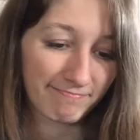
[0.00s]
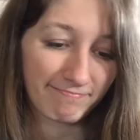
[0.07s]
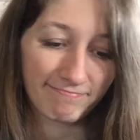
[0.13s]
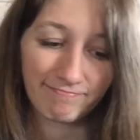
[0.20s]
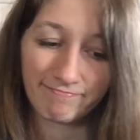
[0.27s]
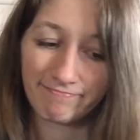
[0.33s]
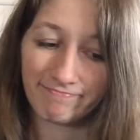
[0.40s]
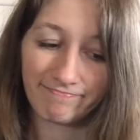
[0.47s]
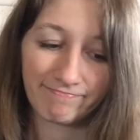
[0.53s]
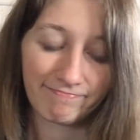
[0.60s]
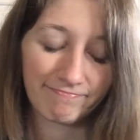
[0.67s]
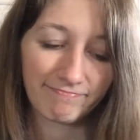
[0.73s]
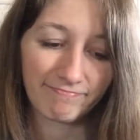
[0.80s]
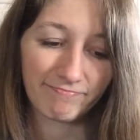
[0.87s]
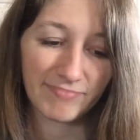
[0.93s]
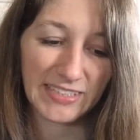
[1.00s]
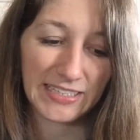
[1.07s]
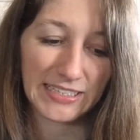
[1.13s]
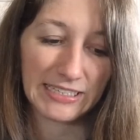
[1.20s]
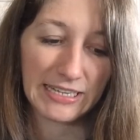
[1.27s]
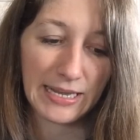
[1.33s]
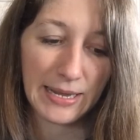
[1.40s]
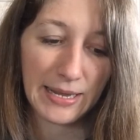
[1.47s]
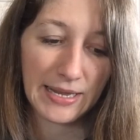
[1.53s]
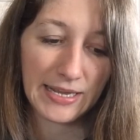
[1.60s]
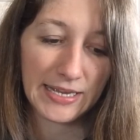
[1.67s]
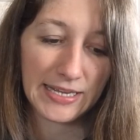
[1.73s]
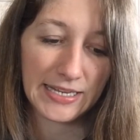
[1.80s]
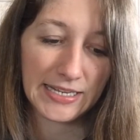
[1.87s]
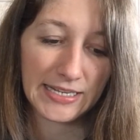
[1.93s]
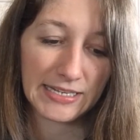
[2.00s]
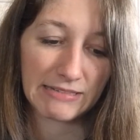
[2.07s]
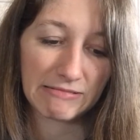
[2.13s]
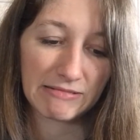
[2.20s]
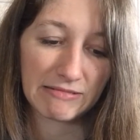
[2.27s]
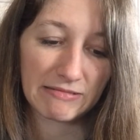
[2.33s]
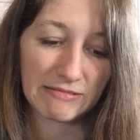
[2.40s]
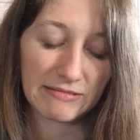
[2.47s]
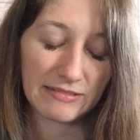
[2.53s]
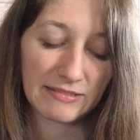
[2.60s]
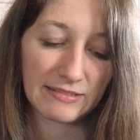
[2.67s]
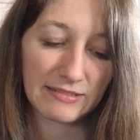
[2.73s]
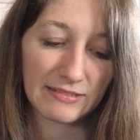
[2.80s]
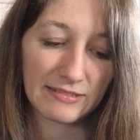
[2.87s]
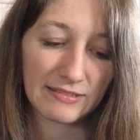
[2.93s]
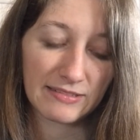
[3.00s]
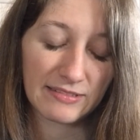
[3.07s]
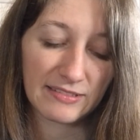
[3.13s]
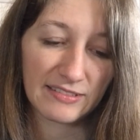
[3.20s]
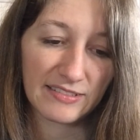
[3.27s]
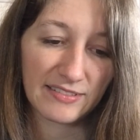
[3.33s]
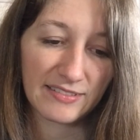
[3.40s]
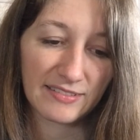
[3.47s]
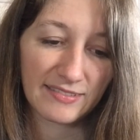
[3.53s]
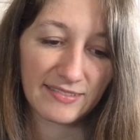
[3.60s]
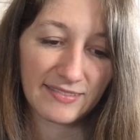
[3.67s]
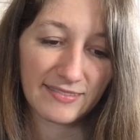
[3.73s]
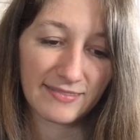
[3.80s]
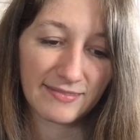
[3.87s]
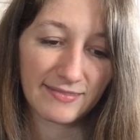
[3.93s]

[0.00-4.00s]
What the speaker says: (no one is talking)